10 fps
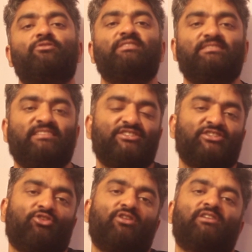to this
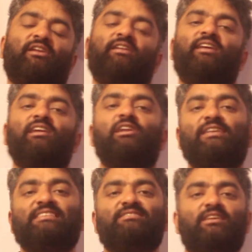session on critical
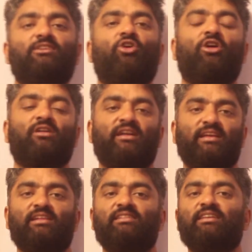reasoning or
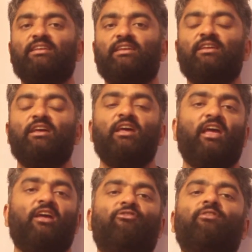critical thinking.
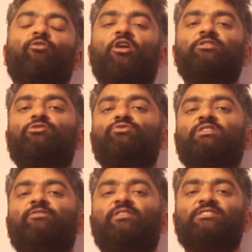If you've gone through
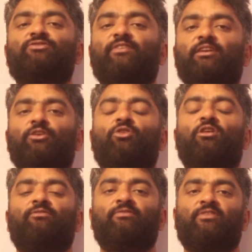the first video
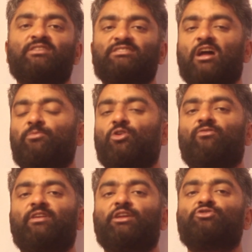or first couple
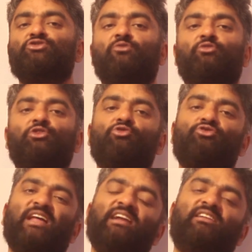of videos, you would
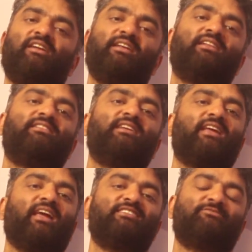know that critical
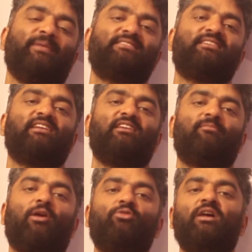thinking is basically
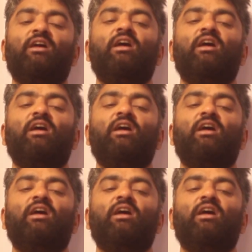about